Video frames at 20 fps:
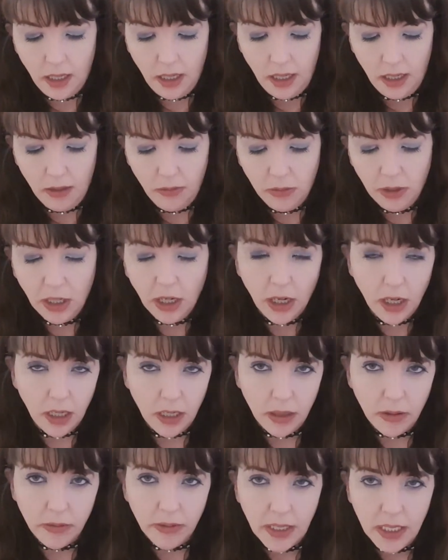And we got a
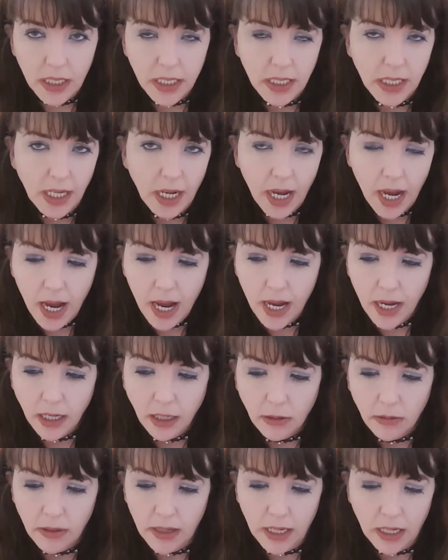Laritzi eye
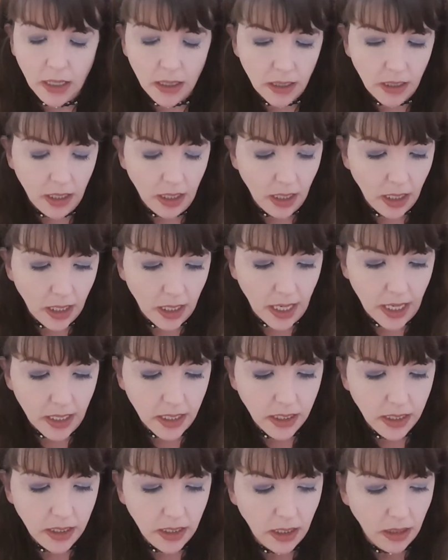crayon
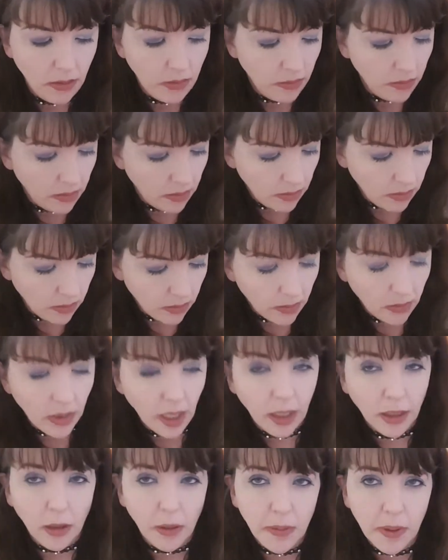a
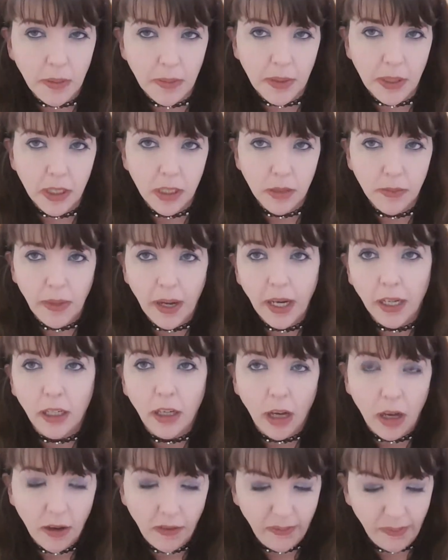couple of months back
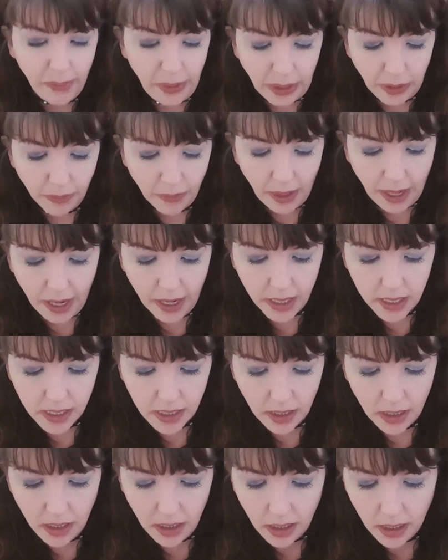off
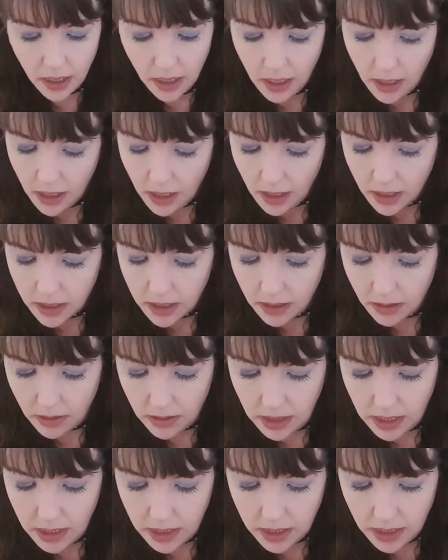Pinkparcel. So
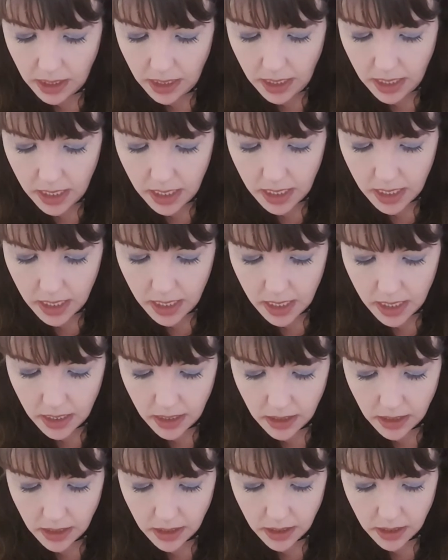this
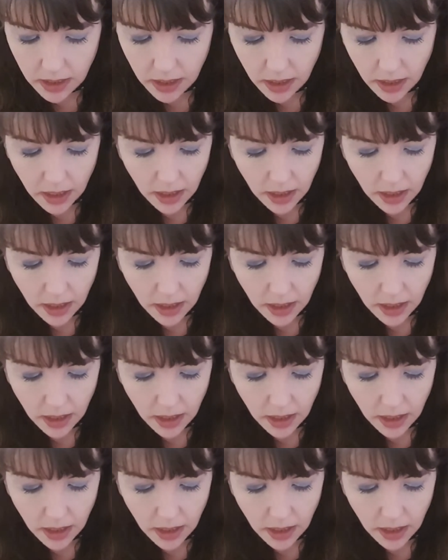is,